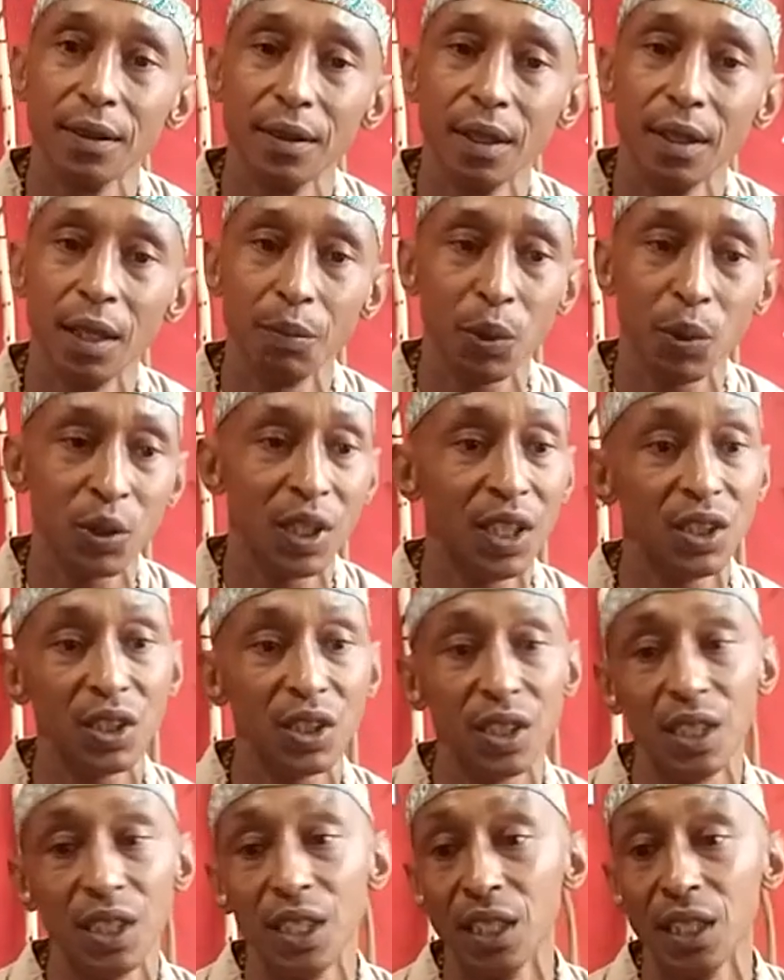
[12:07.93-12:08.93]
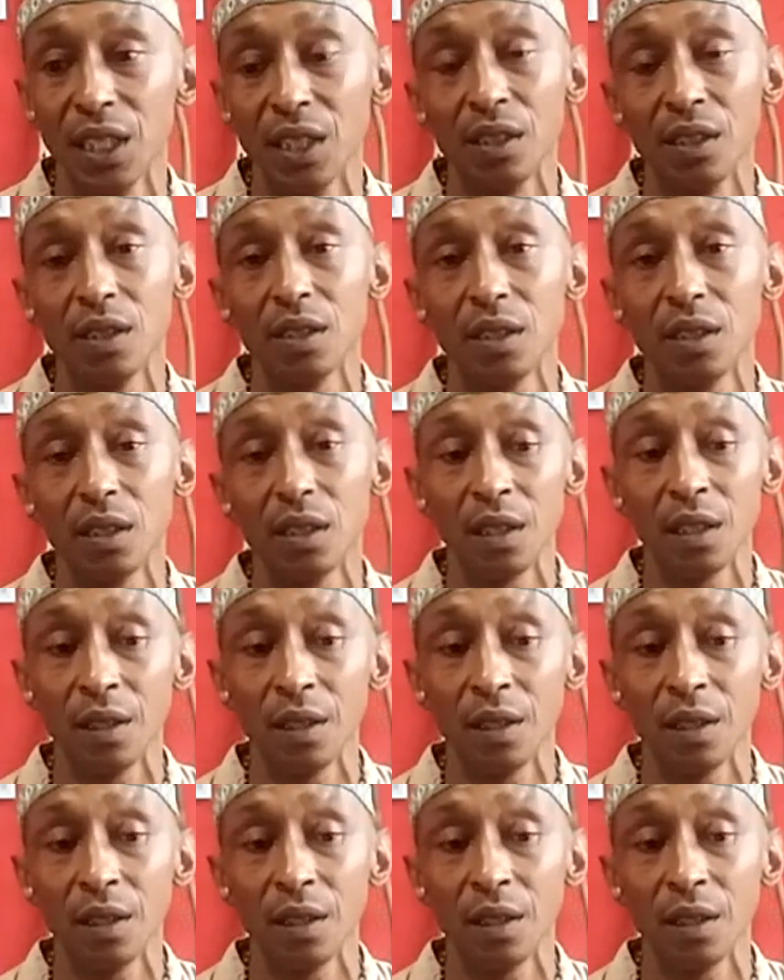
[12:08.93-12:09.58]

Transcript: a protection against